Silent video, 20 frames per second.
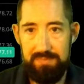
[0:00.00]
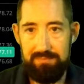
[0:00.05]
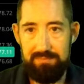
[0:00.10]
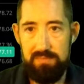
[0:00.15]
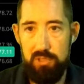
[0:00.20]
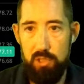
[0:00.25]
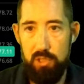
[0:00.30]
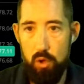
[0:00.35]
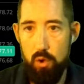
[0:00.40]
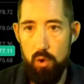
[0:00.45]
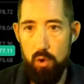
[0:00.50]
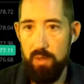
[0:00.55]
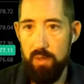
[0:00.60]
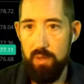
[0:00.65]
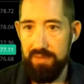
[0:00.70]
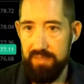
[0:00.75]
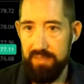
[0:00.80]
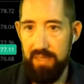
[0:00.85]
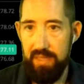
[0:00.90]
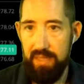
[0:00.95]
low on
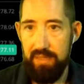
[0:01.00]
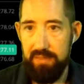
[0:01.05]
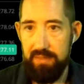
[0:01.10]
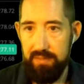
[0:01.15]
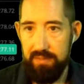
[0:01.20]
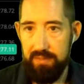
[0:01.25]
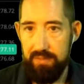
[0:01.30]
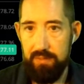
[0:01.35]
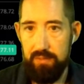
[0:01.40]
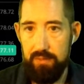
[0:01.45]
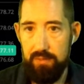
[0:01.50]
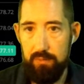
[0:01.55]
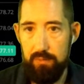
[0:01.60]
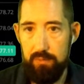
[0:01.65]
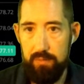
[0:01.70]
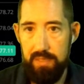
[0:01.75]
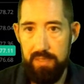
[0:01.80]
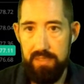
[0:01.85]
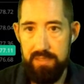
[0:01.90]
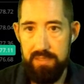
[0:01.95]
the day. You
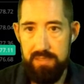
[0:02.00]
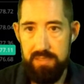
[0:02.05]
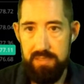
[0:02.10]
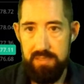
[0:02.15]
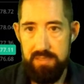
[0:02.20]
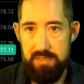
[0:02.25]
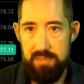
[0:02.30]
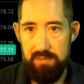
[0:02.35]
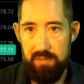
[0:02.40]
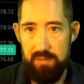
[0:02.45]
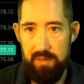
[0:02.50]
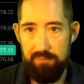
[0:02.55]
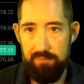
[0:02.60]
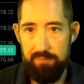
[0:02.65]
know, it's it's that